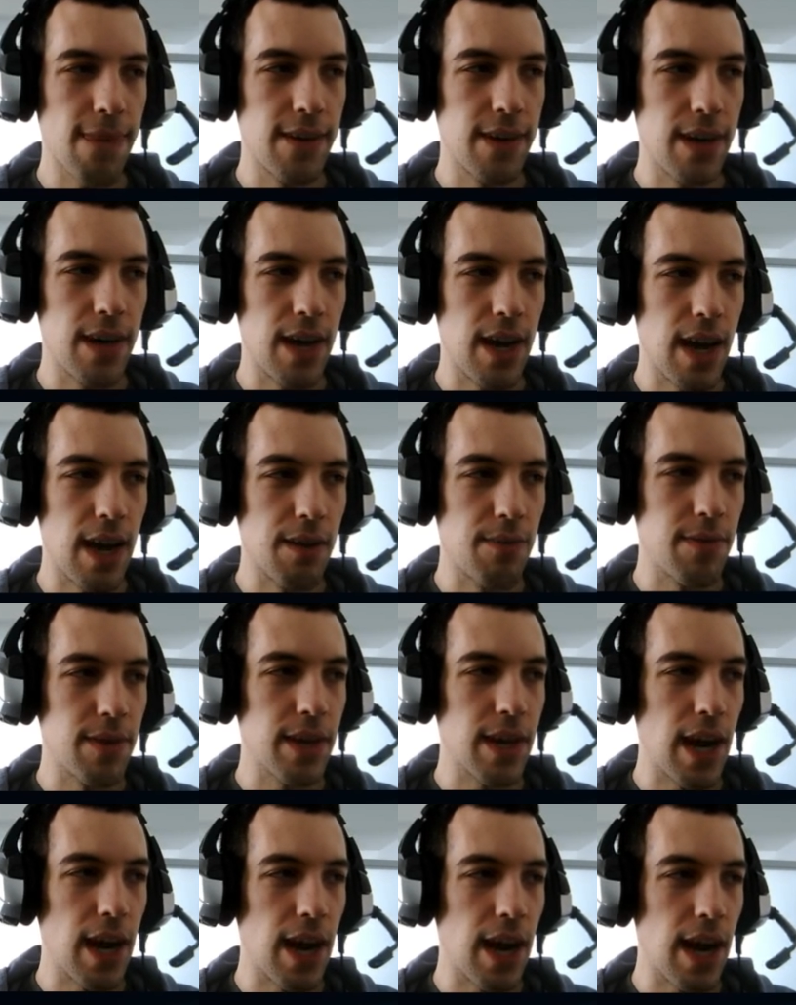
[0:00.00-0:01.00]
I think
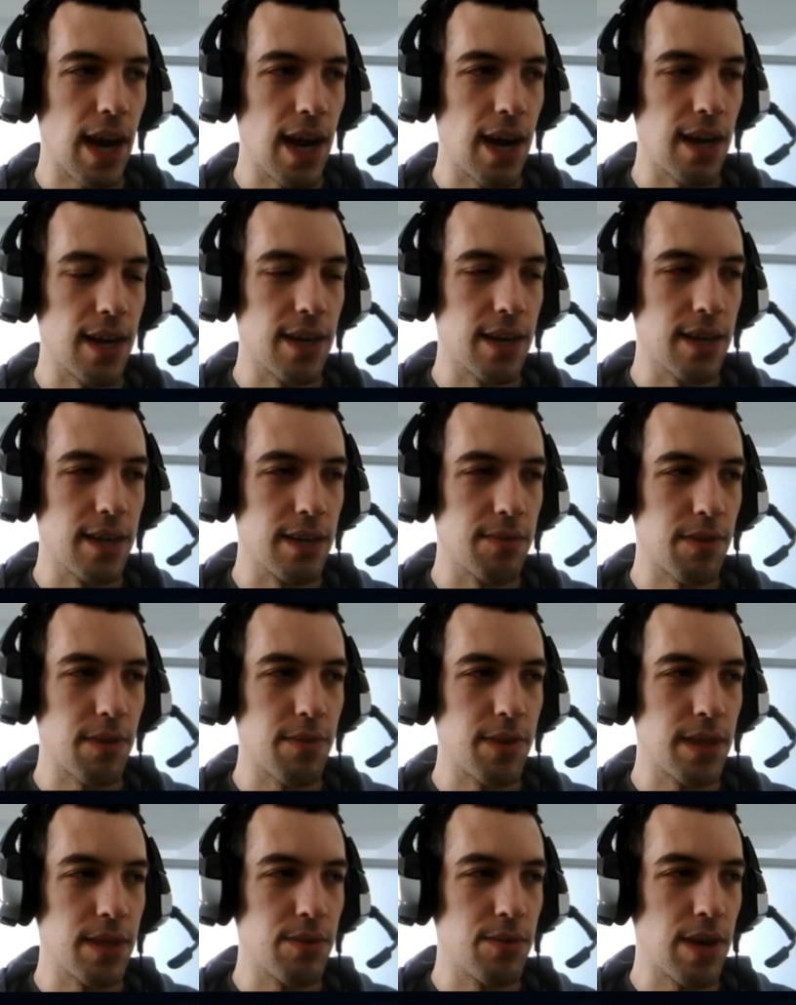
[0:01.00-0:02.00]
if I were
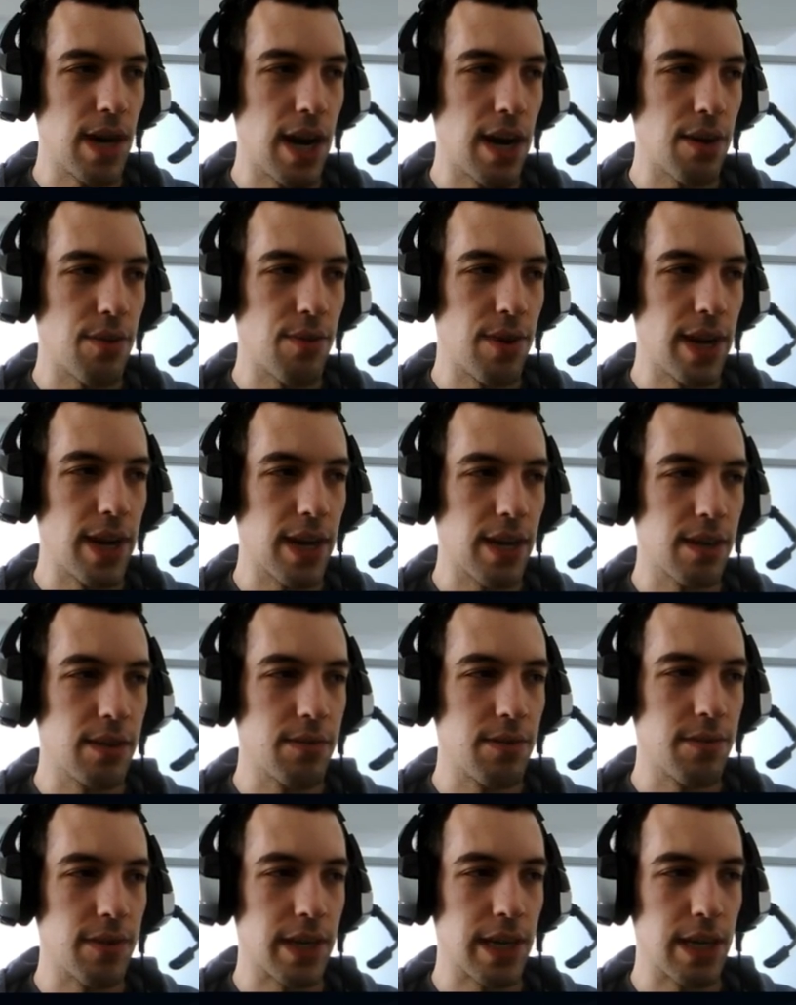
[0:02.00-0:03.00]
you, I'd rather go
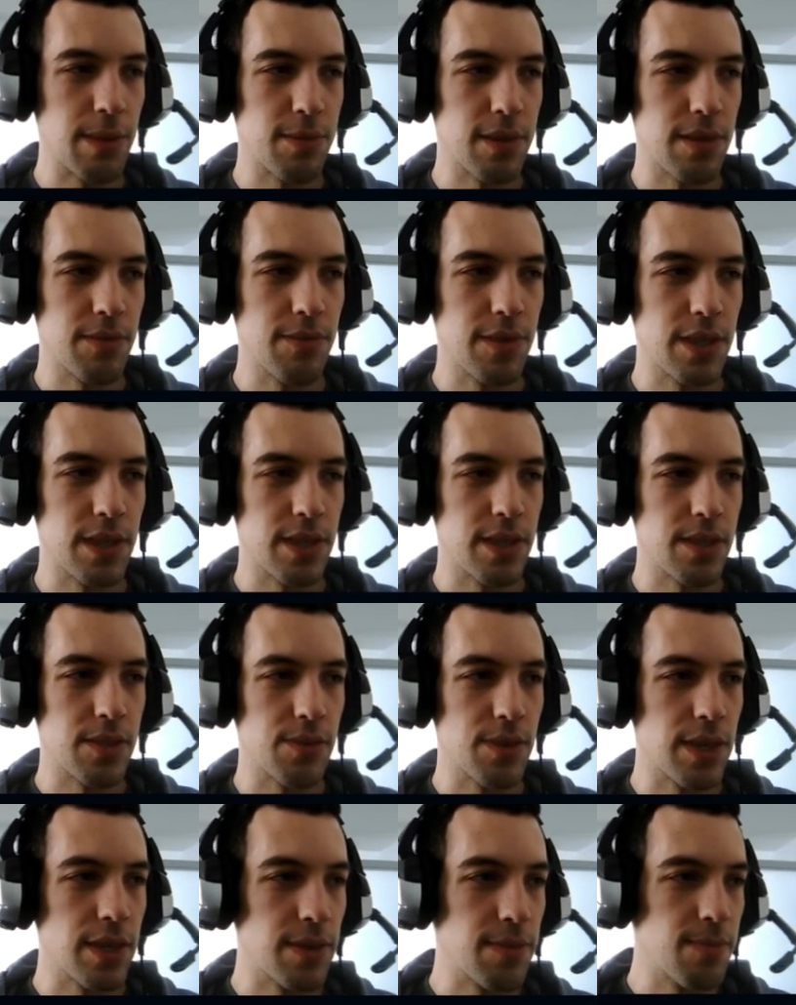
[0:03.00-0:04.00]
with Eclipse or Visual
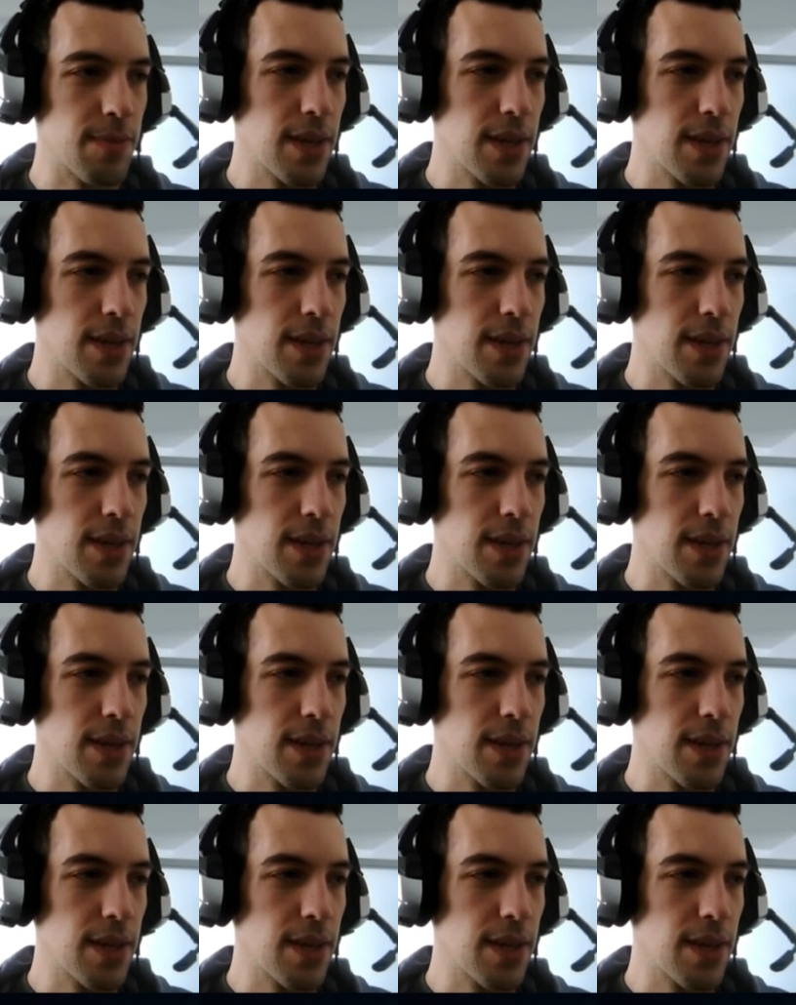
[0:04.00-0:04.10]
Studio.